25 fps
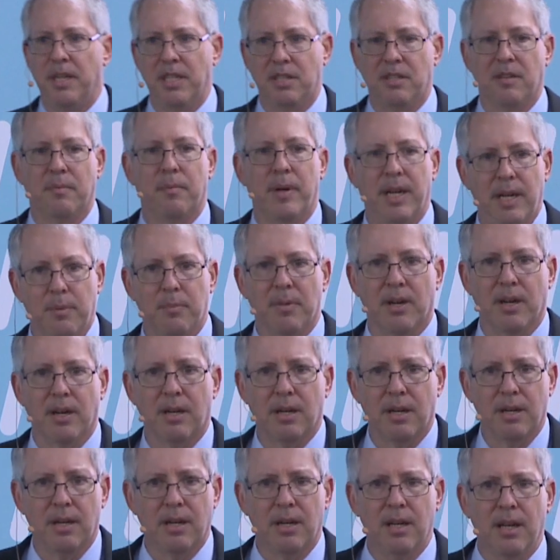piece of paper.
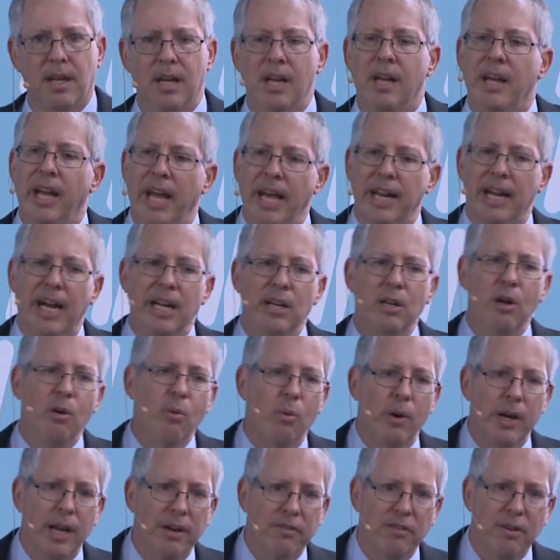And I know
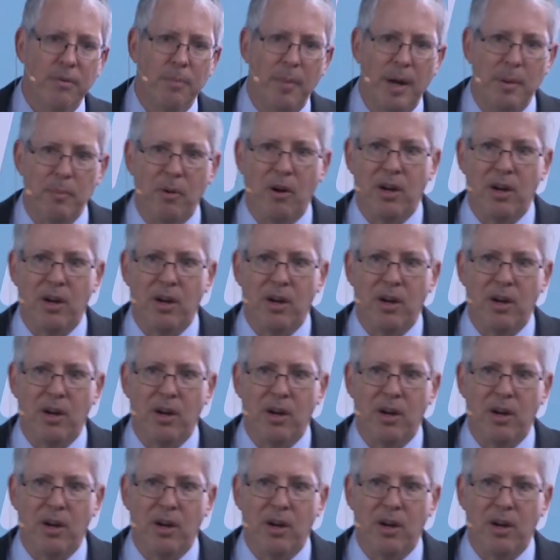whenever my